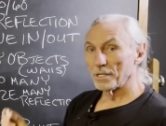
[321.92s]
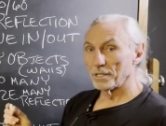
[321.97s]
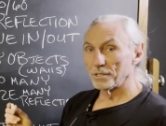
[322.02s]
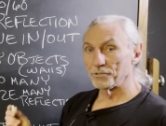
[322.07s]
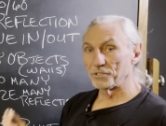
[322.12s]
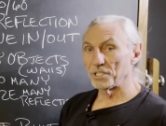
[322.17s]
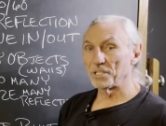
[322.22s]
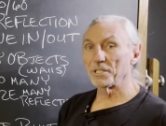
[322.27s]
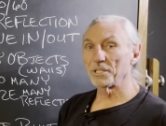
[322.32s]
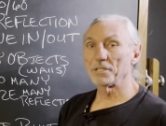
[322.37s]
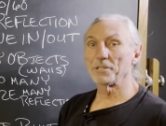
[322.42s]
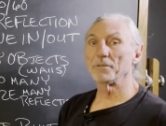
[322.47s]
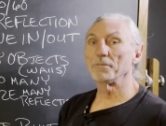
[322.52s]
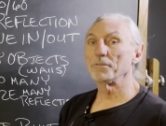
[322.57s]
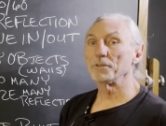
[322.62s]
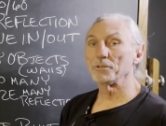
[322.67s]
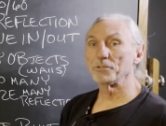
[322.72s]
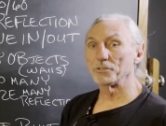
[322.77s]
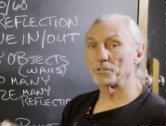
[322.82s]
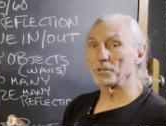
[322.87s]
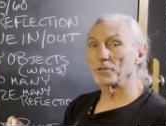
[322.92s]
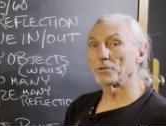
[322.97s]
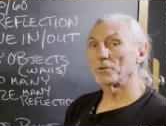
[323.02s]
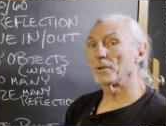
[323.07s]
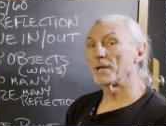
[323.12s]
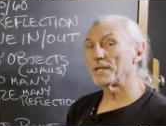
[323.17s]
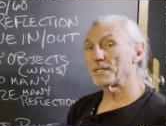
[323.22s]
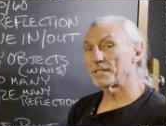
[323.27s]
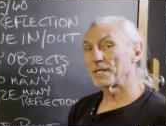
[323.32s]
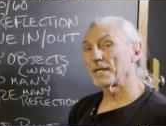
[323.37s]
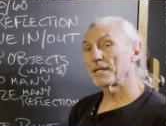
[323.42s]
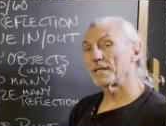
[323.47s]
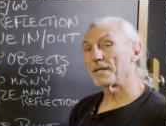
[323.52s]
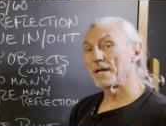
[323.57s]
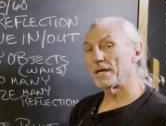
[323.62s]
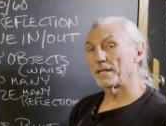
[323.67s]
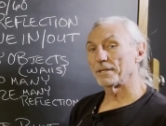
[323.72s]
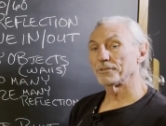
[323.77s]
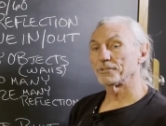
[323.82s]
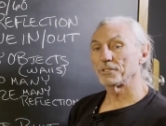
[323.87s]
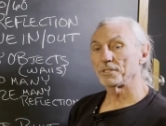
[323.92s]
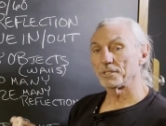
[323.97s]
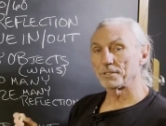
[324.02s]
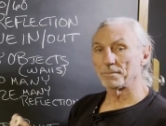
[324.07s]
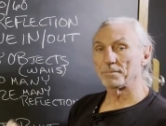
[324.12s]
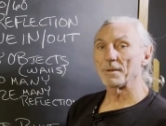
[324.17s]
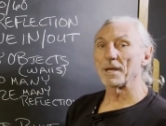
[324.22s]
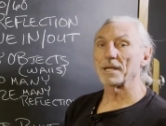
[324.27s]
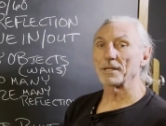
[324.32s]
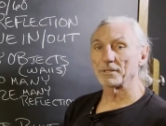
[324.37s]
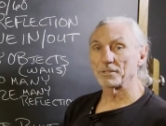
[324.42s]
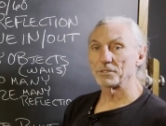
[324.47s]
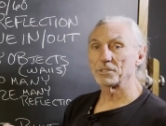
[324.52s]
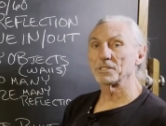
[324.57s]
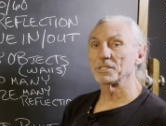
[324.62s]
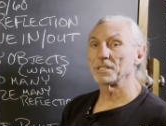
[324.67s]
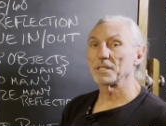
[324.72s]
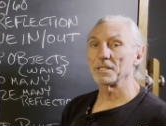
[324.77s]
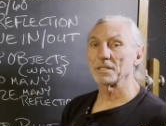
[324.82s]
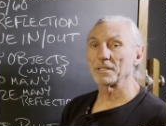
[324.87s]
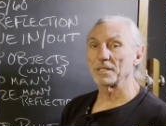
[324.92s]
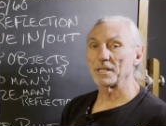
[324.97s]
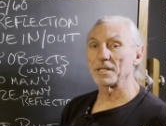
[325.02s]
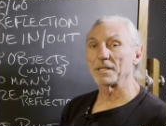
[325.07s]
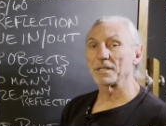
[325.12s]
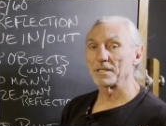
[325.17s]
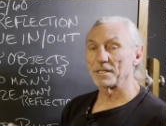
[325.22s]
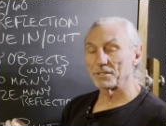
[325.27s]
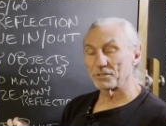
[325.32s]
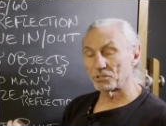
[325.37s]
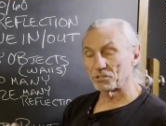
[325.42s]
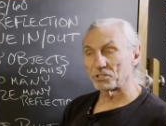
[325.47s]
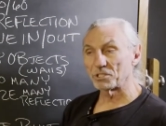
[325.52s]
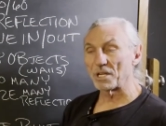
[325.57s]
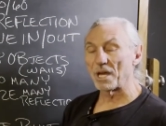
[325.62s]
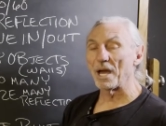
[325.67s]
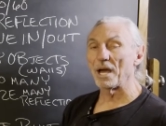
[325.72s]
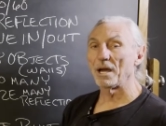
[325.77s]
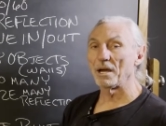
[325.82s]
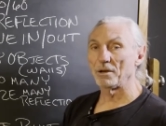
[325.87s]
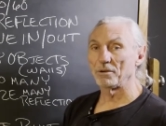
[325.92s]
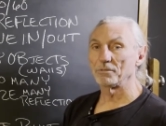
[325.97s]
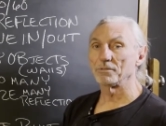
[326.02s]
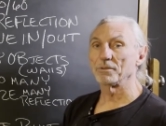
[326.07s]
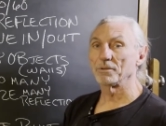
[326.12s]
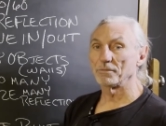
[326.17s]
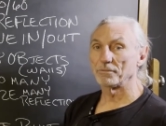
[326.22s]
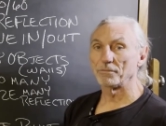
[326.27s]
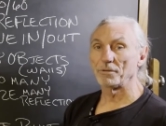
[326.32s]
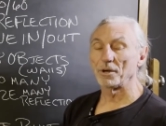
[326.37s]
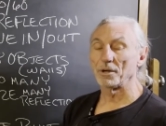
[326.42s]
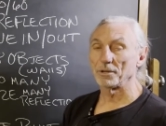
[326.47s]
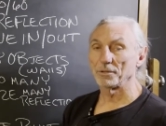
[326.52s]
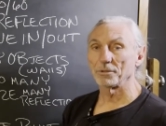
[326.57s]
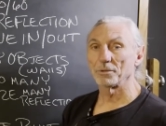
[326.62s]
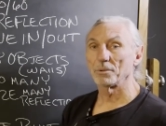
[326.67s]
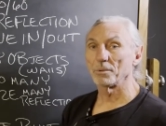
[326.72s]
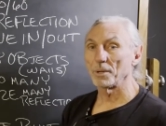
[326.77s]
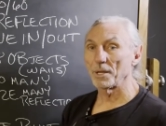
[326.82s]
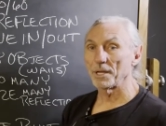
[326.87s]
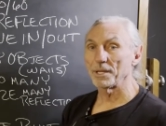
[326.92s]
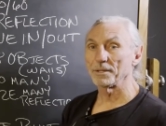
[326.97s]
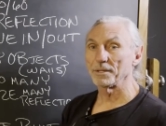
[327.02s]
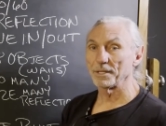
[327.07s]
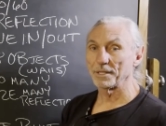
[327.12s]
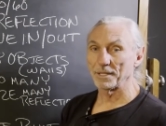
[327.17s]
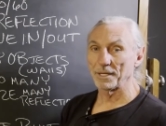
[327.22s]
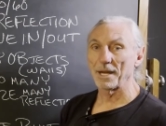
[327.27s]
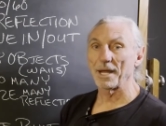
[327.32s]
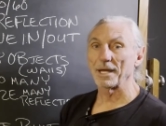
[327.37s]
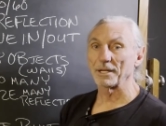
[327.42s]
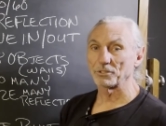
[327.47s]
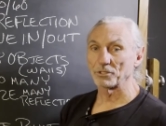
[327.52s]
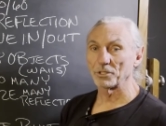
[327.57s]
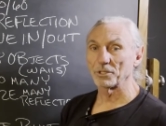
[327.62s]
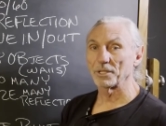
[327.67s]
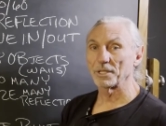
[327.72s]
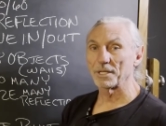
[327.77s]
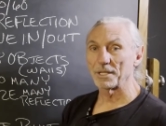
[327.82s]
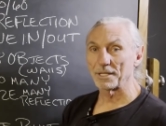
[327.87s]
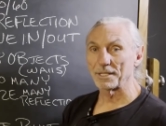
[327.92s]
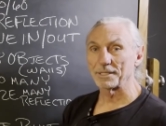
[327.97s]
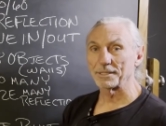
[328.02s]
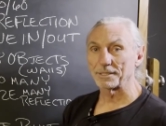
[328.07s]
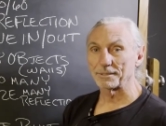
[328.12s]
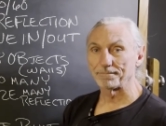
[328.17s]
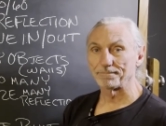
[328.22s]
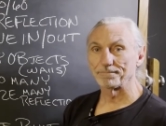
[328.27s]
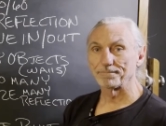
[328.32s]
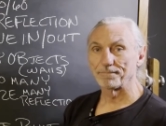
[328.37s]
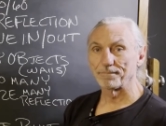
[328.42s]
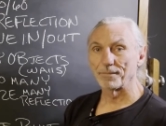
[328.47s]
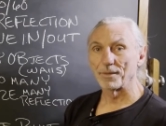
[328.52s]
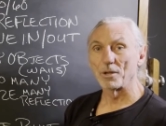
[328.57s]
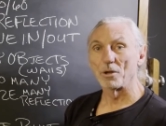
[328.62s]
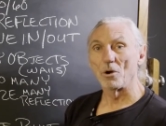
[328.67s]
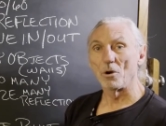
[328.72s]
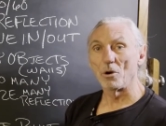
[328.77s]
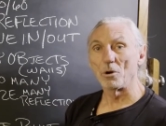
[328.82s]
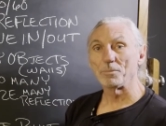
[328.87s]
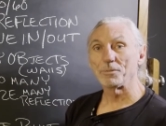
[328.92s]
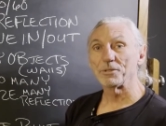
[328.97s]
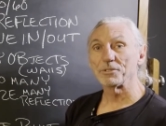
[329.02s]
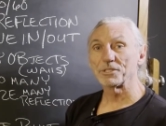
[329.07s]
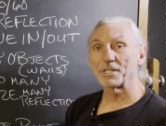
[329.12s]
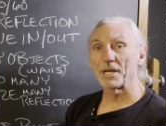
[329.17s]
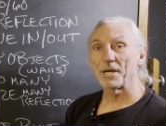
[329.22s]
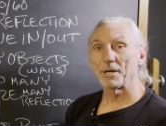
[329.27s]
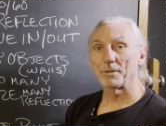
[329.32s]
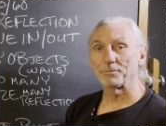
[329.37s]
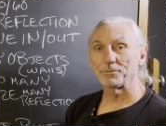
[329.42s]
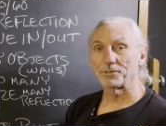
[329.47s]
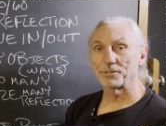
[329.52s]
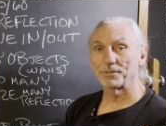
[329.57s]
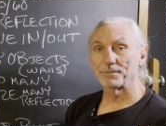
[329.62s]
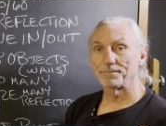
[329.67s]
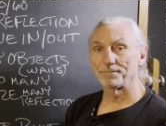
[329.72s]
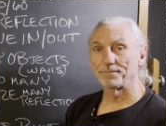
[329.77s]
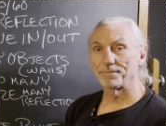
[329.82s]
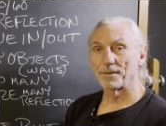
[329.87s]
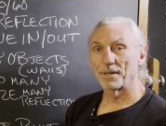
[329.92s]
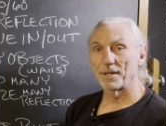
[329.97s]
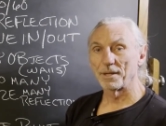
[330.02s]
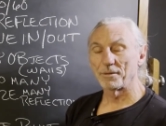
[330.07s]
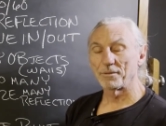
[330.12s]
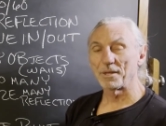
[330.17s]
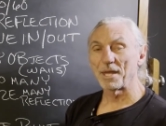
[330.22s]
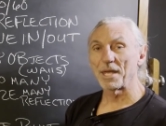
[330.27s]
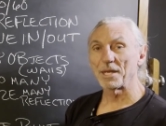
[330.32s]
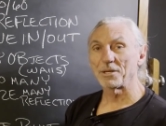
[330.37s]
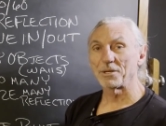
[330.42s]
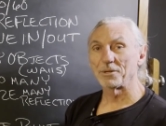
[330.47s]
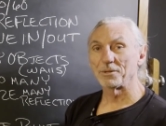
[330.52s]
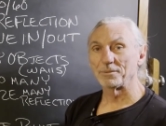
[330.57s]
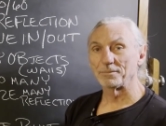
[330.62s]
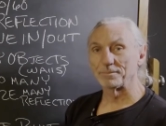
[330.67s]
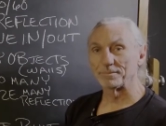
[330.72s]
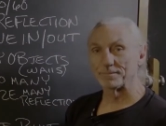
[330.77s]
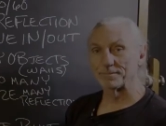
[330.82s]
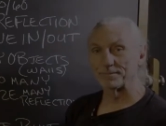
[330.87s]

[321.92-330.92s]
ceiling diffusion, a great technology to make the ceiling sound farther away than it actually is. Hope this helps. Thank you.